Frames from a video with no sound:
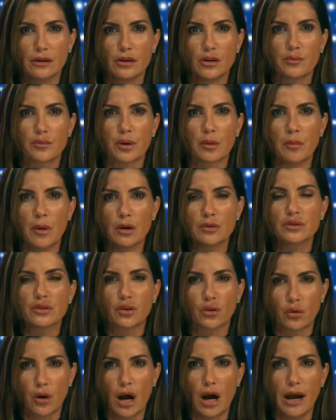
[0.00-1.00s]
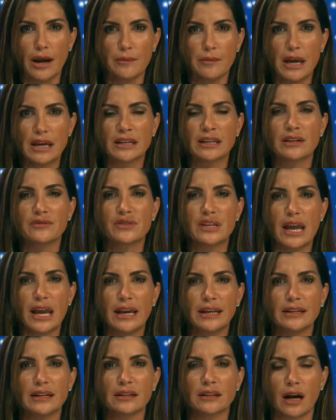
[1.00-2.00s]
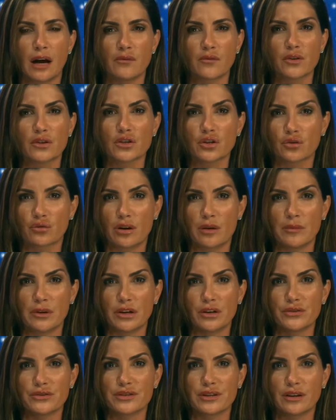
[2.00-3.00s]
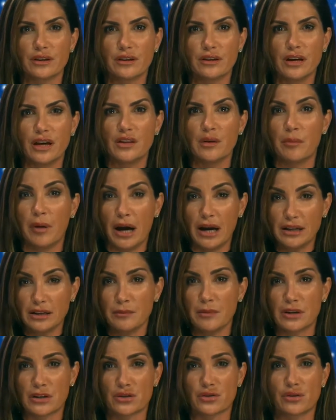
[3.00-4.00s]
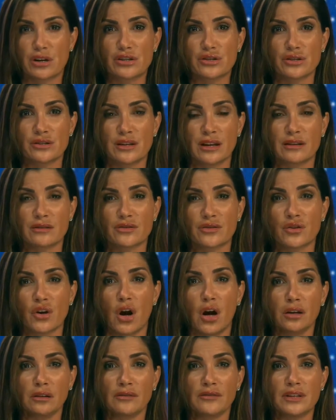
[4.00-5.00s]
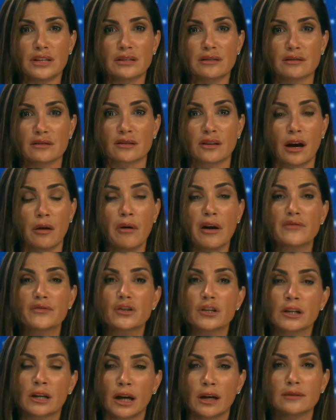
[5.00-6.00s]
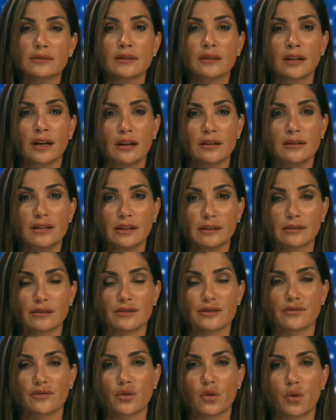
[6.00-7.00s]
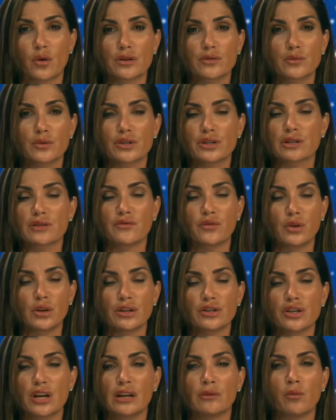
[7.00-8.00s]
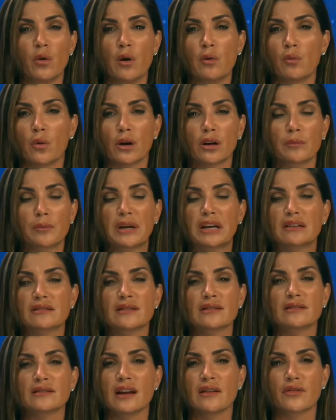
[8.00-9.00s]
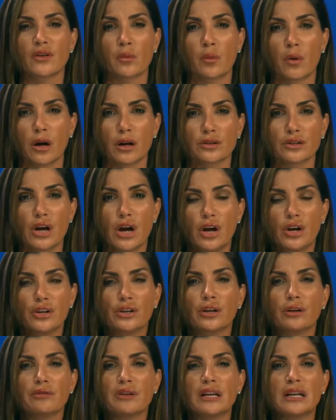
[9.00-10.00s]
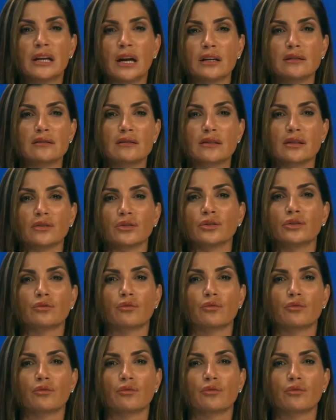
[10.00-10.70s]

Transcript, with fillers: who promotes crime and gives aid and comfort to criminals. And the Biden administration's answer to all of this is go after guns and gun dealers, of course, which is foolish and won't work because it's never worked. You don't need guns to loot,